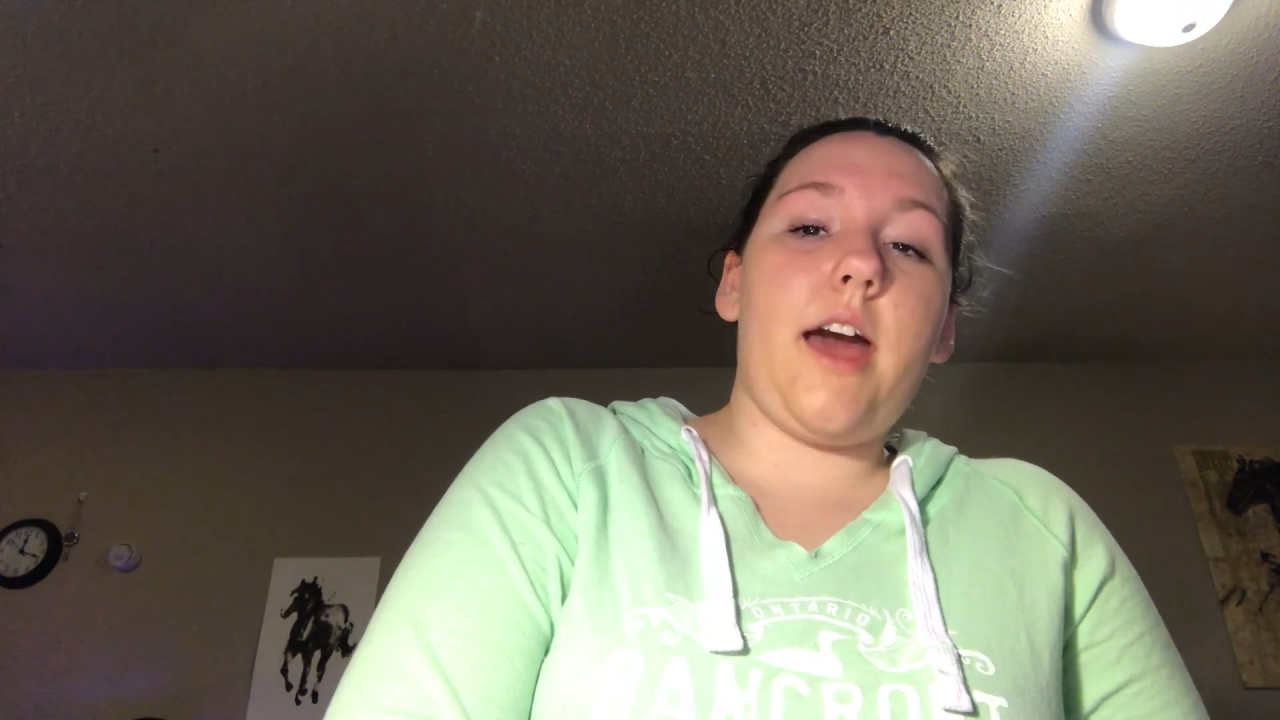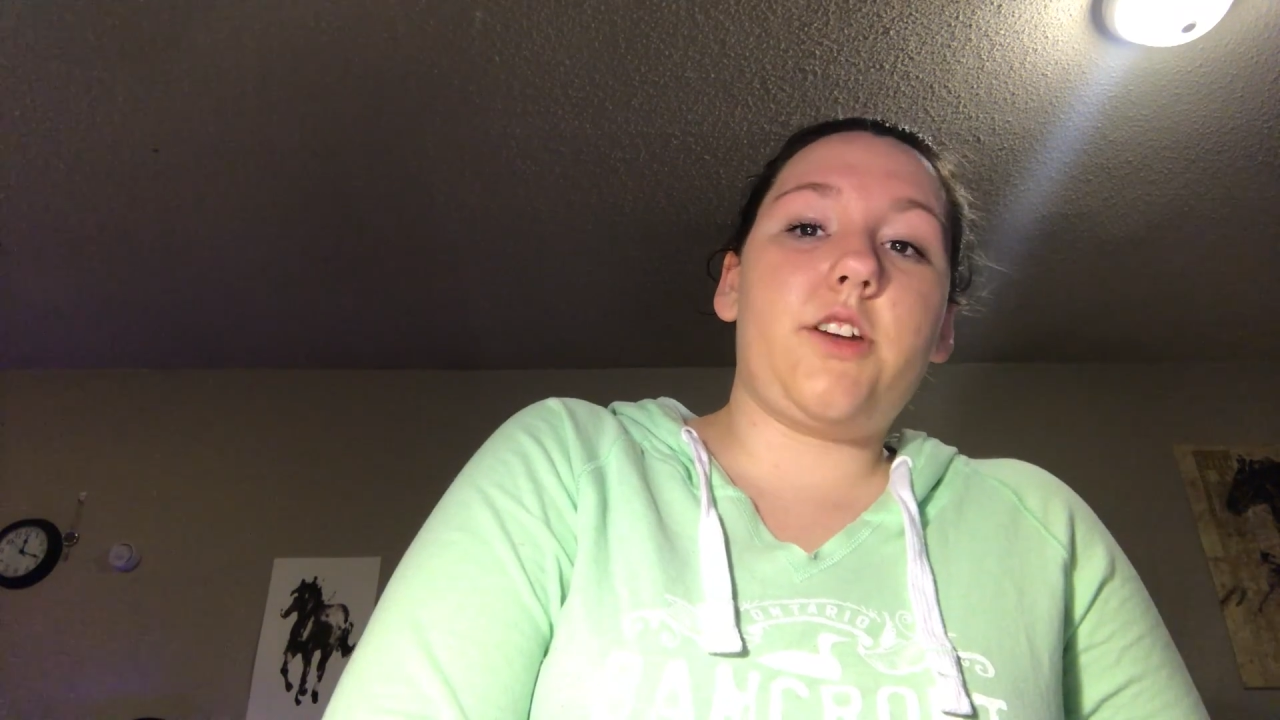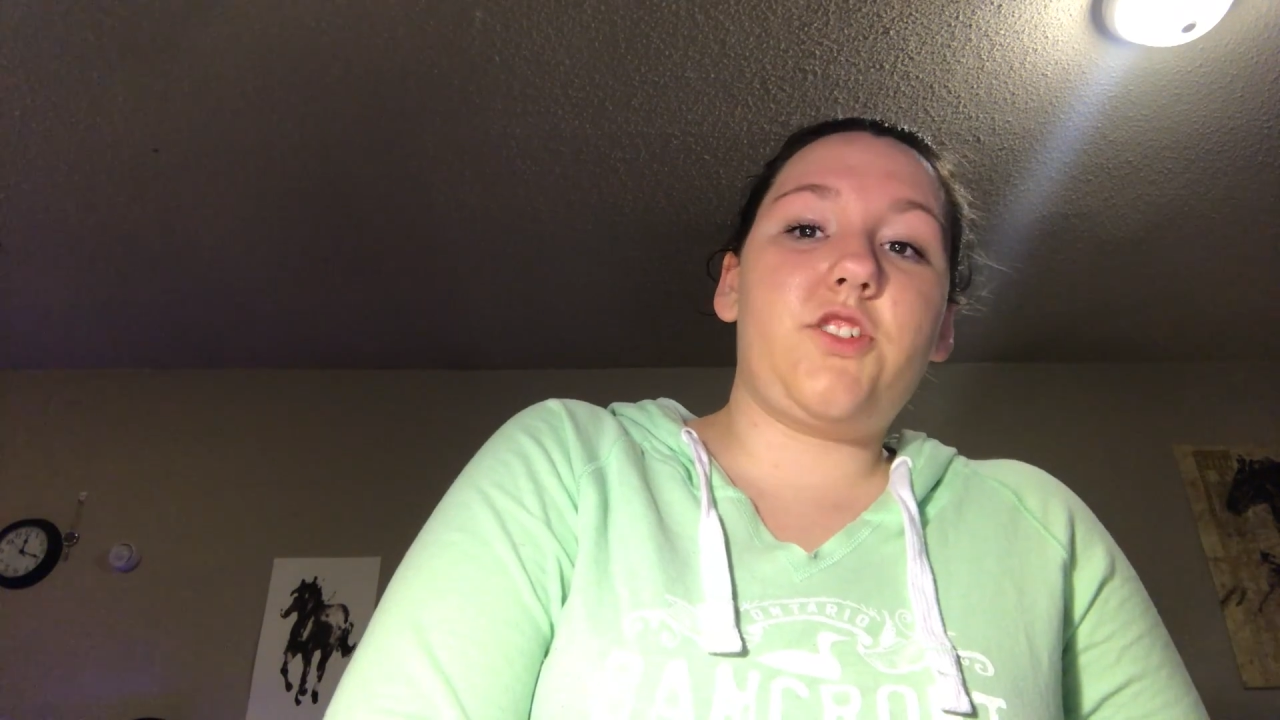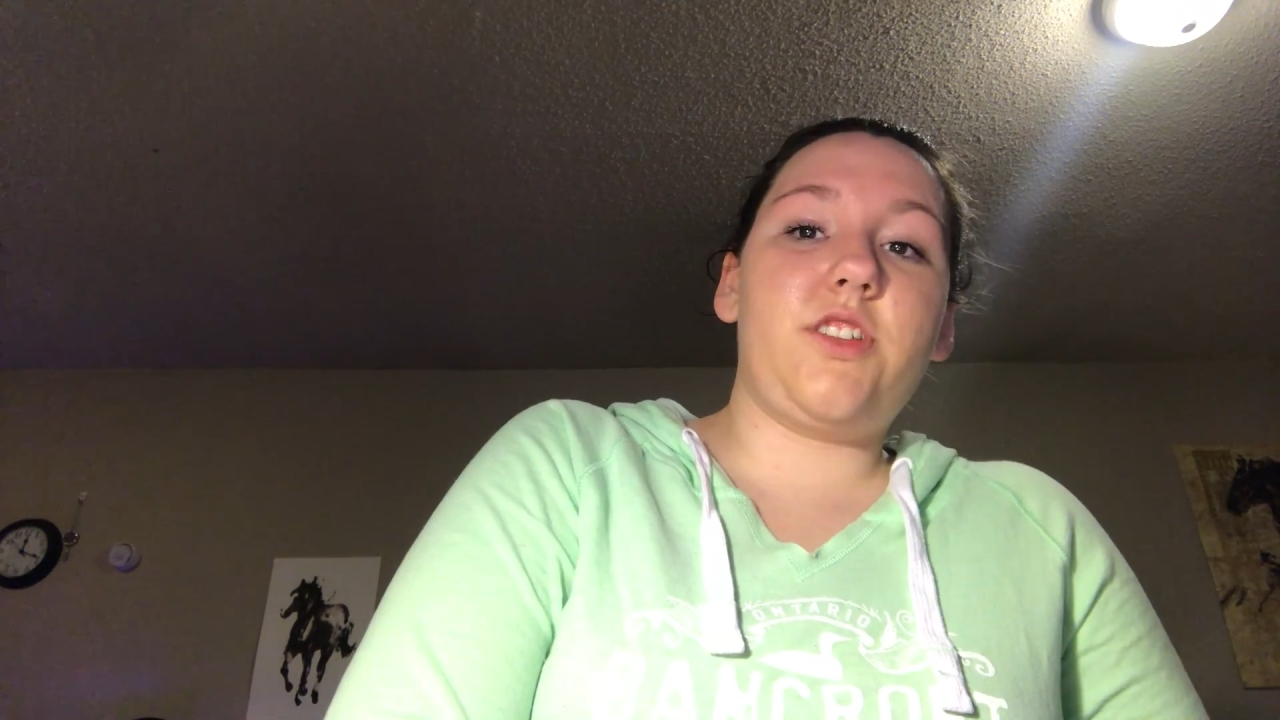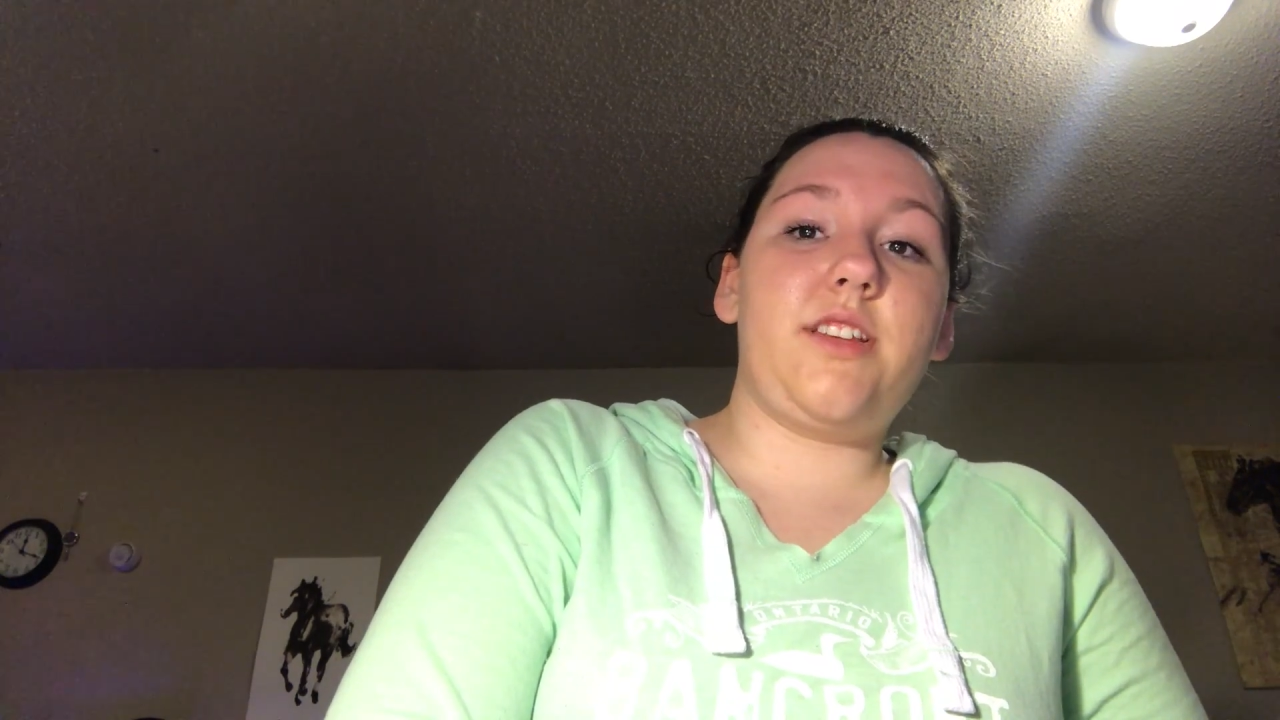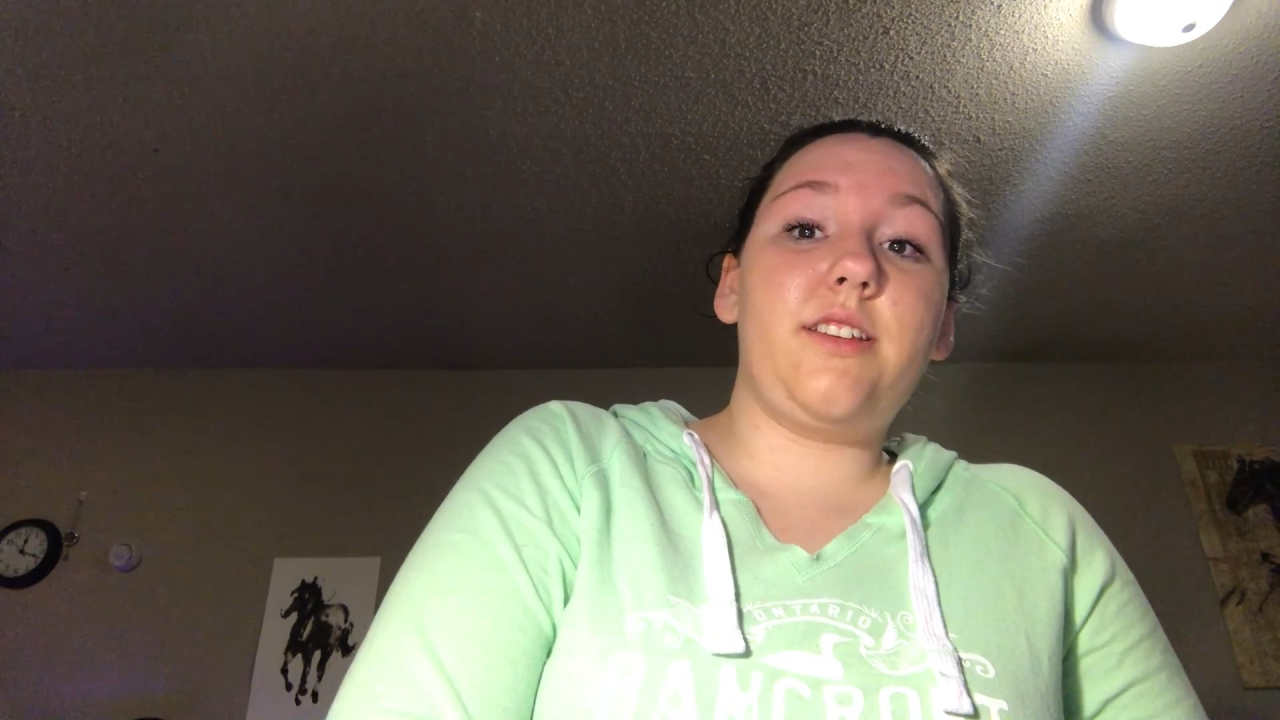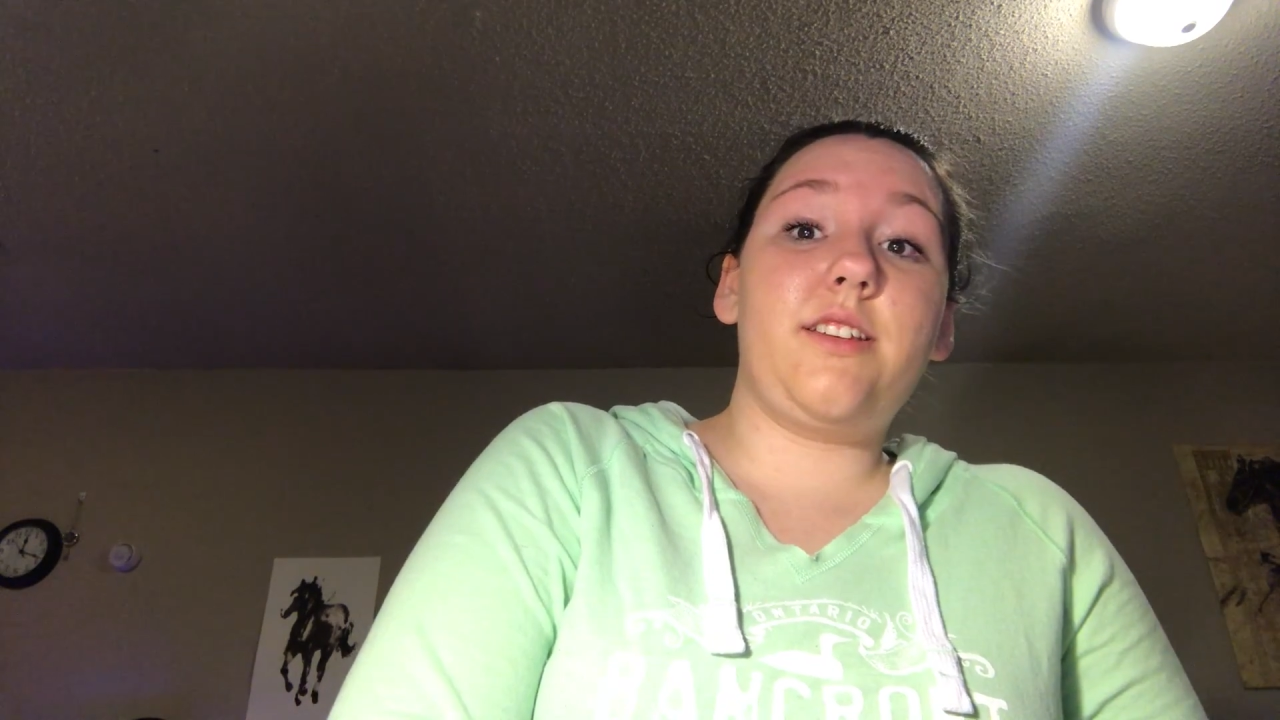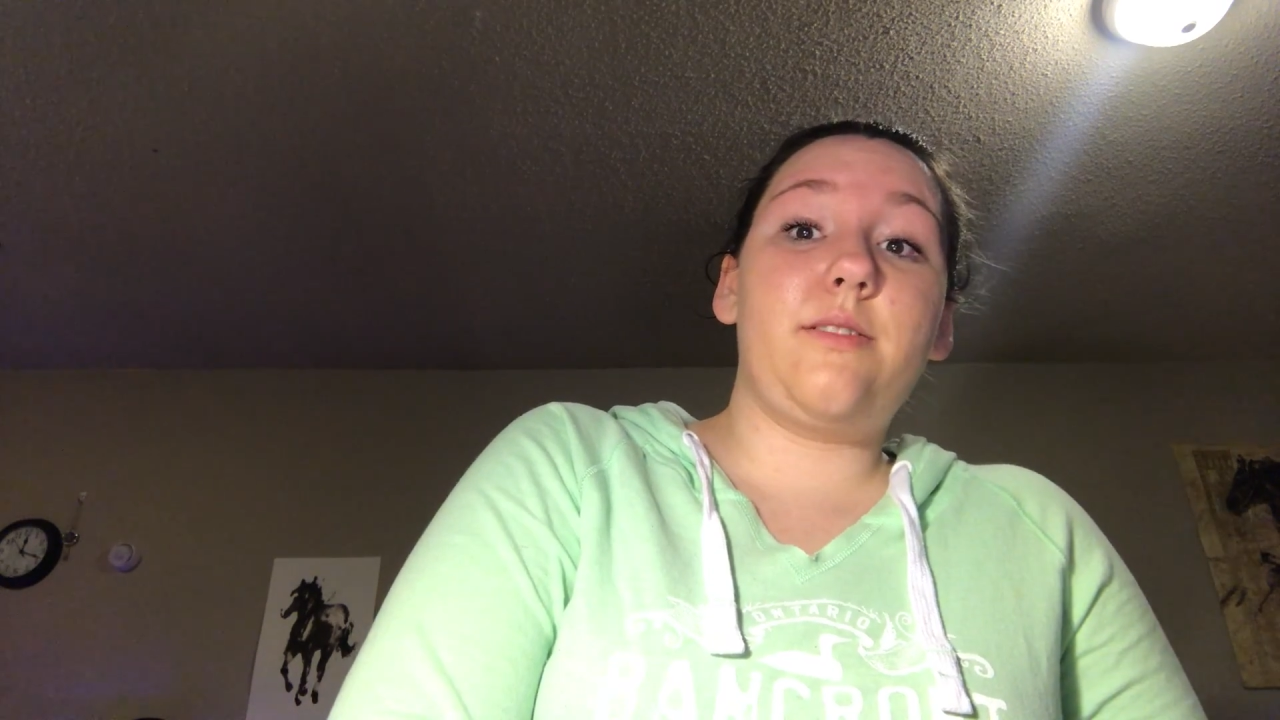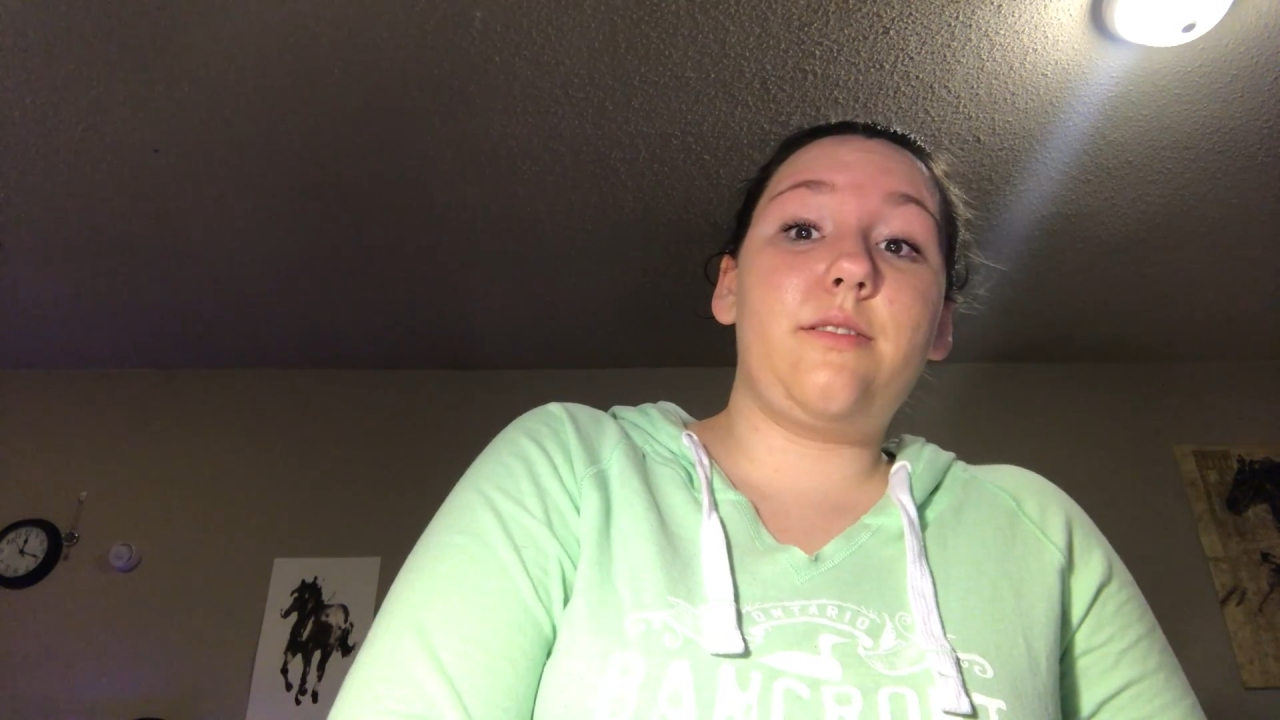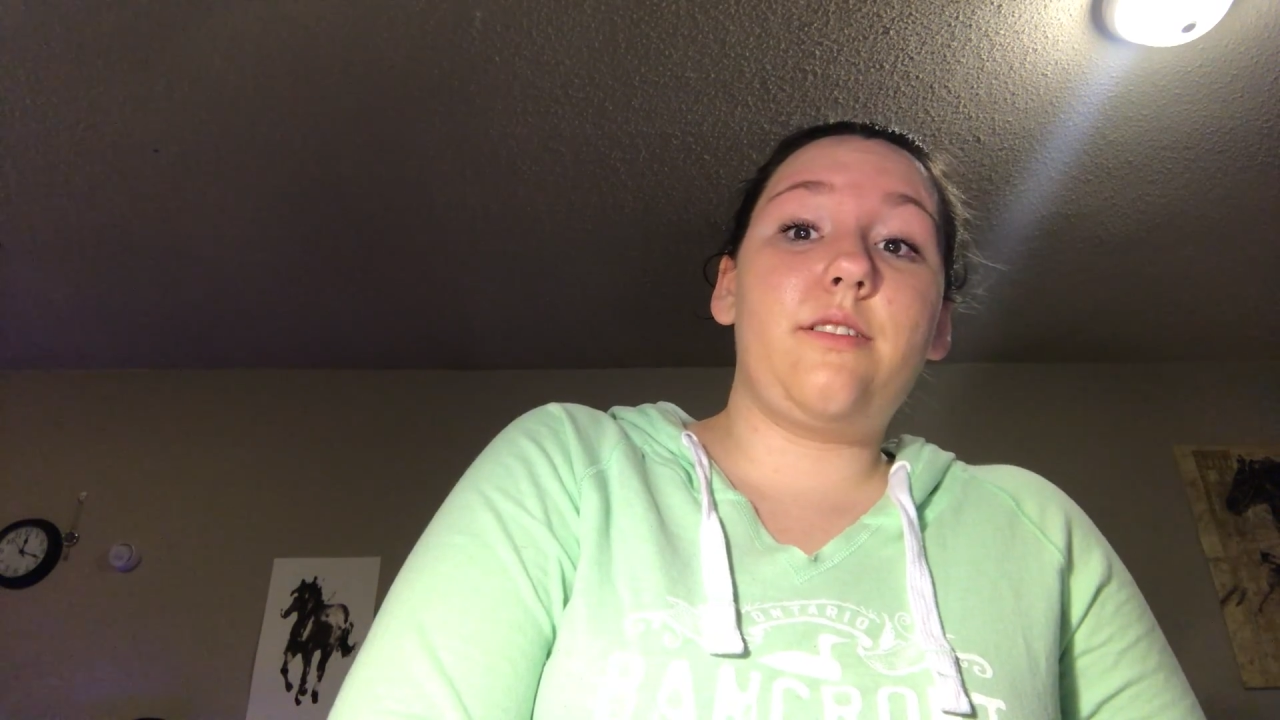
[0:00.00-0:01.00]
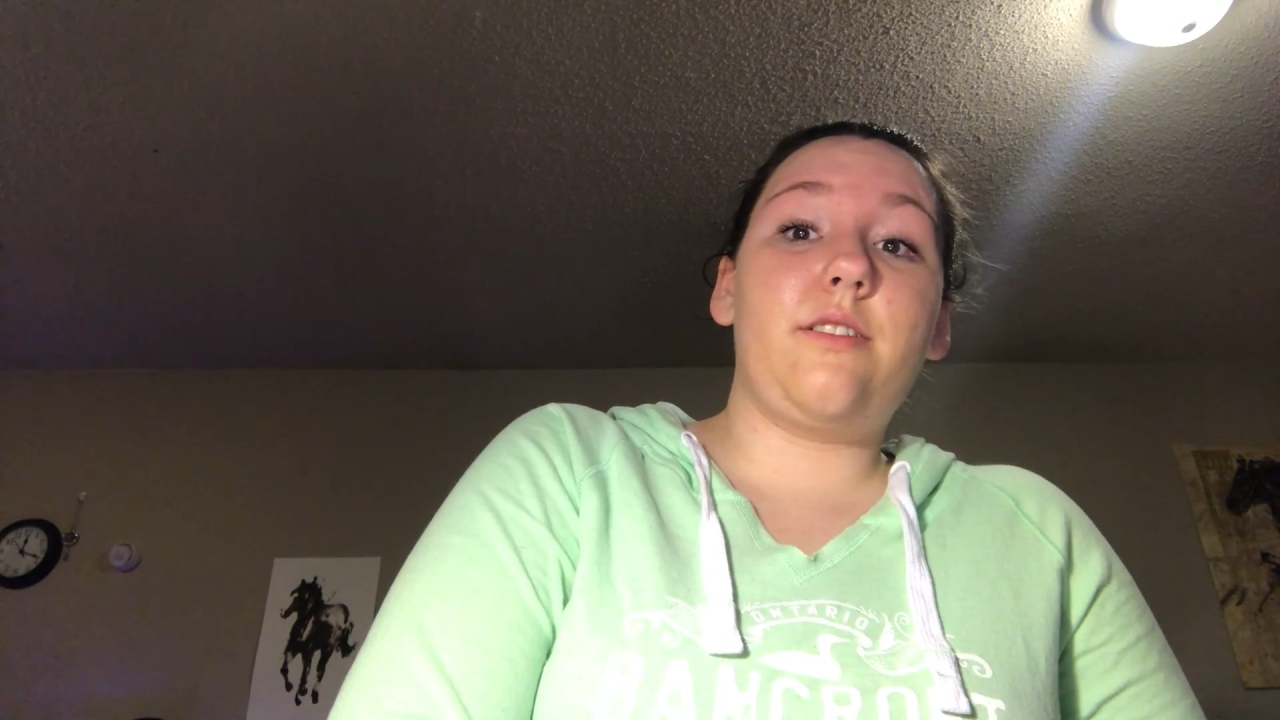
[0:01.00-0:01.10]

actually